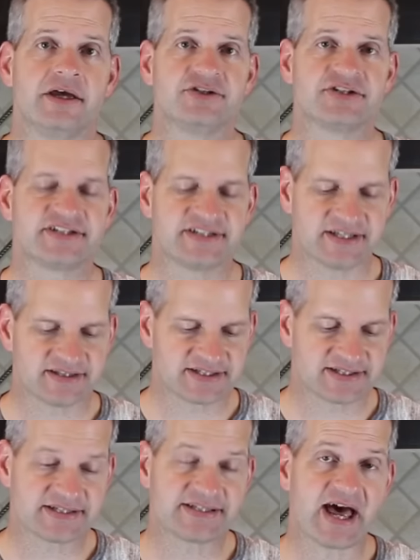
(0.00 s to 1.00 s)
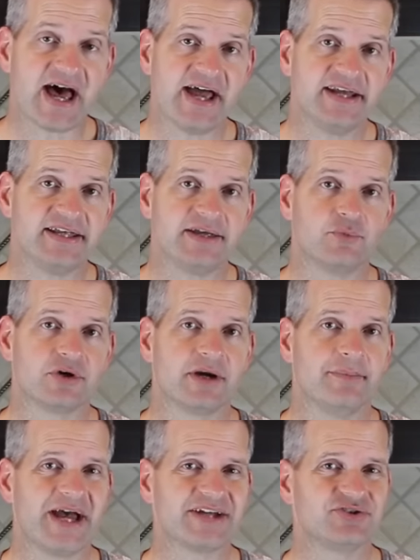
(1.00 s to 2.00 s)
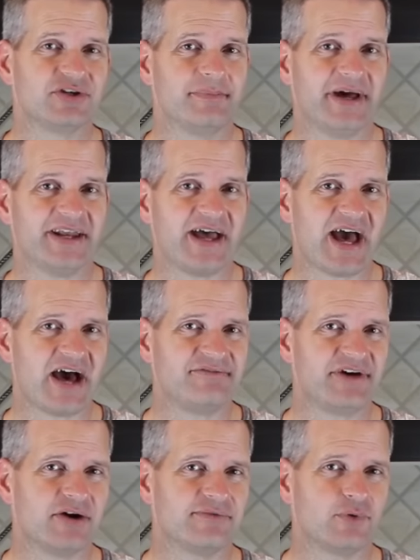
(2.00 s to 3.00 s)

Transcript: and just sit this aside, and we'll come back to it in about a half hour,